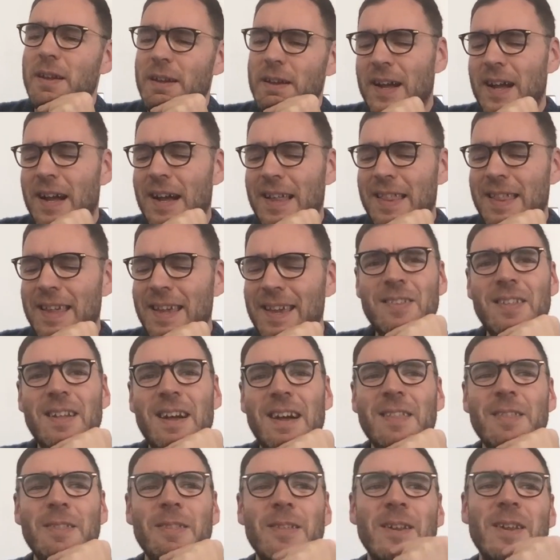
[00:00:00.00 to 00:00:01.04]
I think
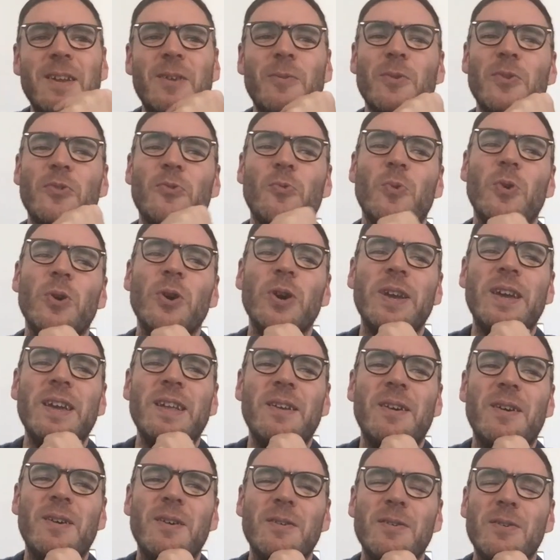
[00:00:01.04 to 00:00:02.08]
Anthony was working
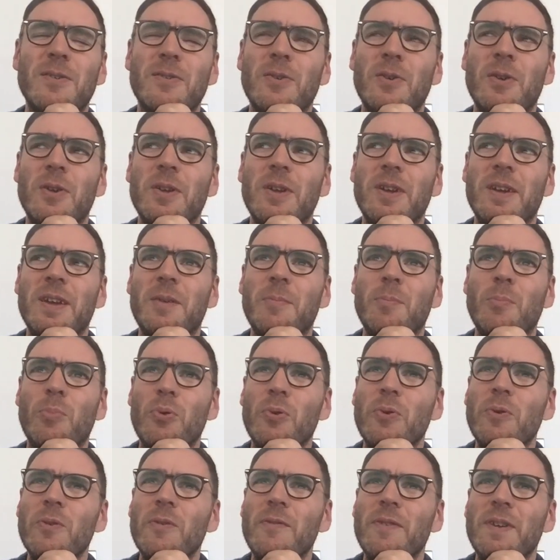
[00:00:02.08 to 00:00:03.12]
on
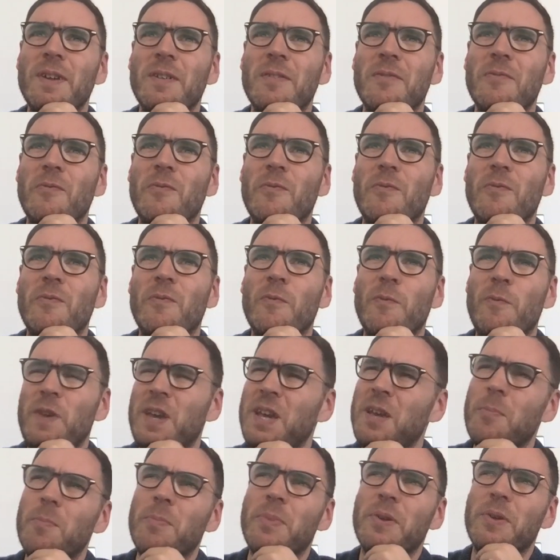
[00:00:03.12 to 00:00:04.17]
improving
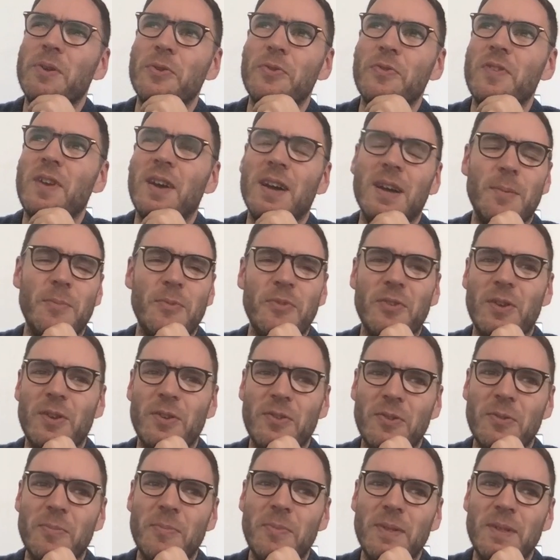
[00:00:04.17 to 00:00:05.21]
Vite build times or
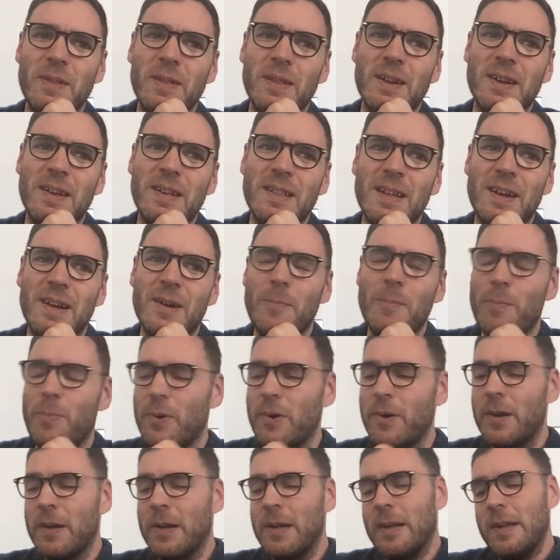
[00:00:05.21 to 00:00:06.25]
something like that.
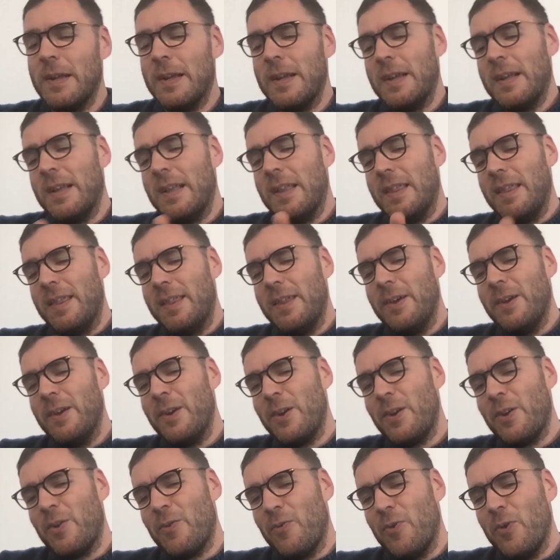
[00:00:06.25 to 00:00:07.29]
But
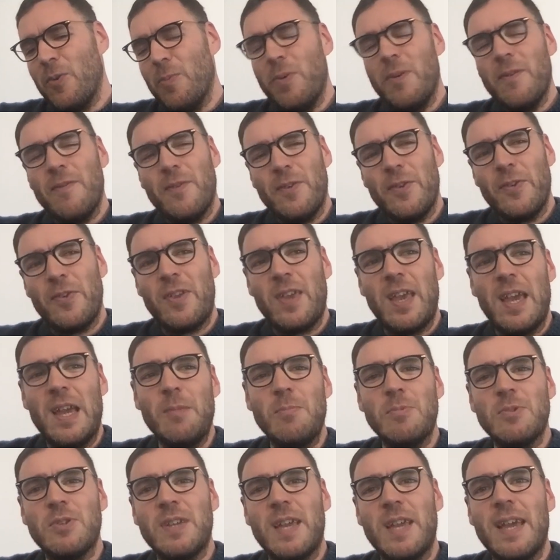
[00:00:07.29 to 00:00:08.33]
the group of us
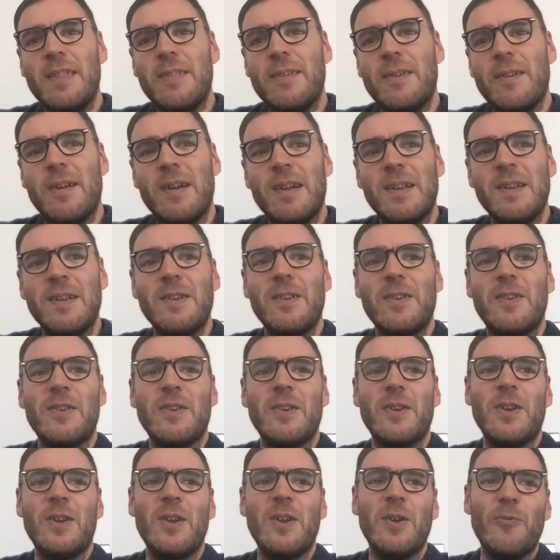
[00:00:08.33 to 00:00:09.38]
came together and
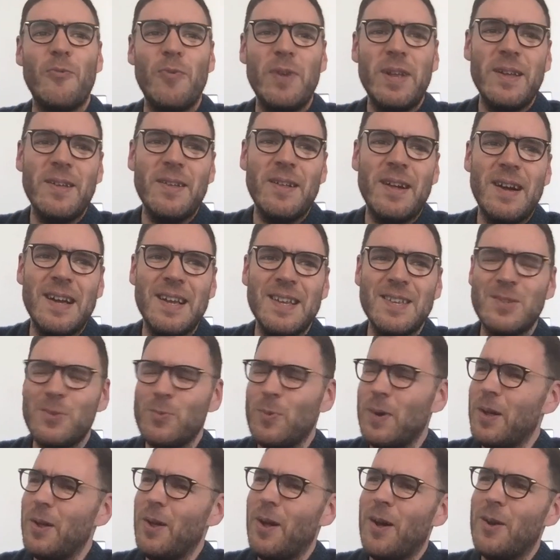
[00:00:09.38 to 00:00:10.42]
realized,
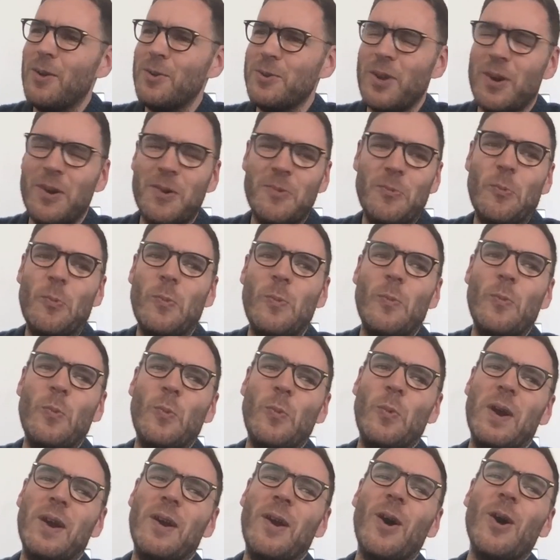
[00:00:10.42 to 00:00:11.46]
well, hold on,
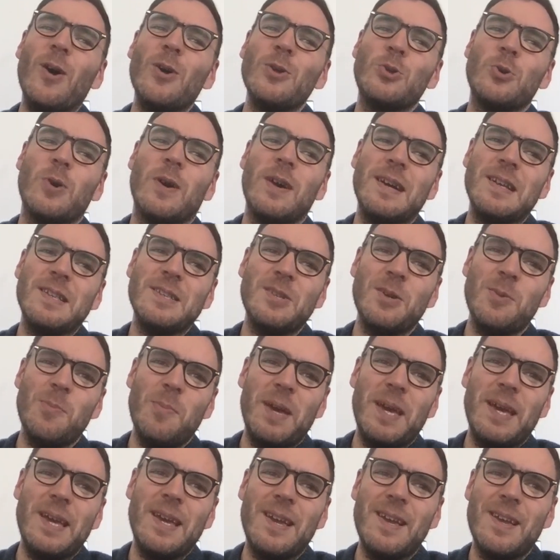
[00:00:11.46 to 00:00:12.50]
we're all trying to
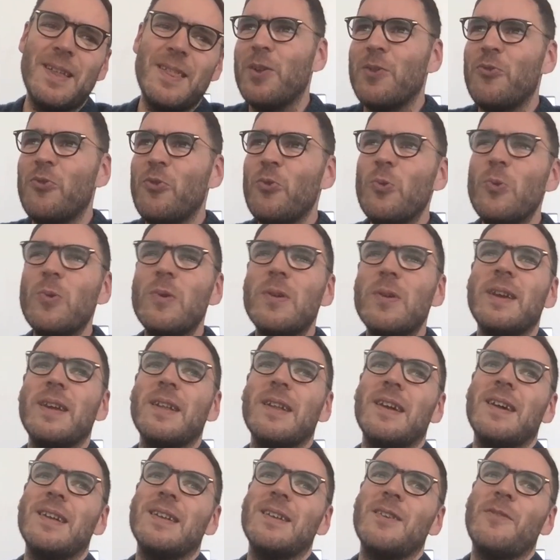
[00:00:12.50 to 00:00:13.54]
make tooling
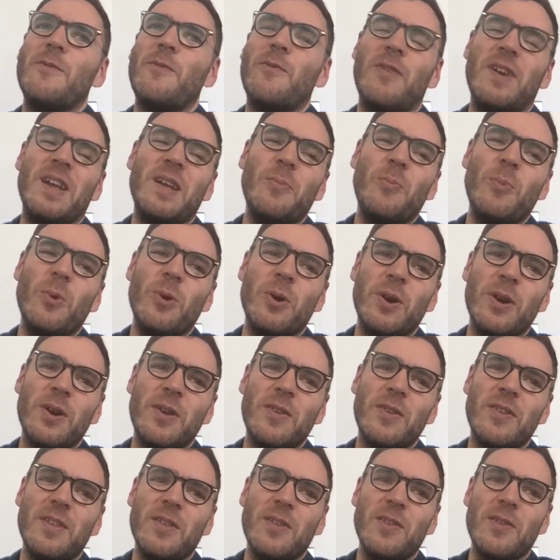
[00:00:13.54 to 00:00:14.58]
and
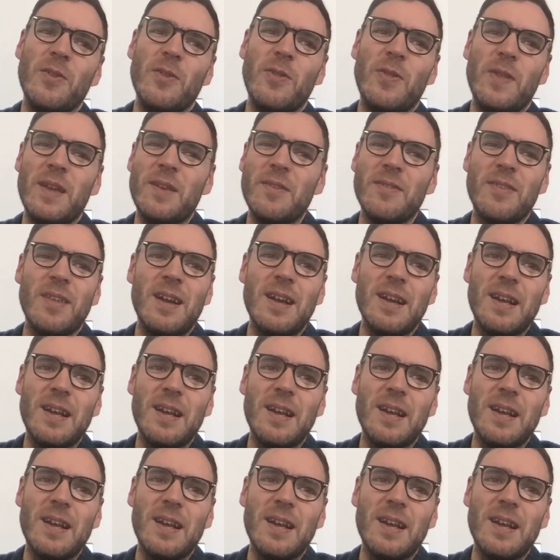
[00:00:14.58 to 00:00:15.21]
frameworks and things like